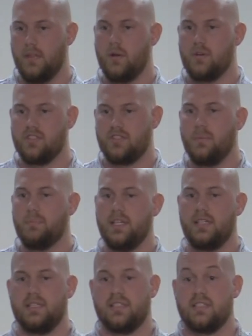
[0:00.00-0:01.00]
There was
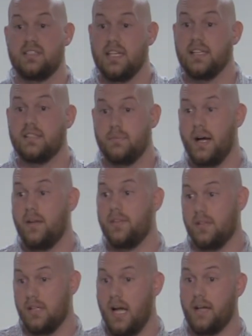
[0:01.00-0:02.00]
something distinct about
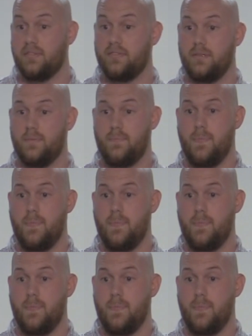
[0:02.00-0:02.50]
their life.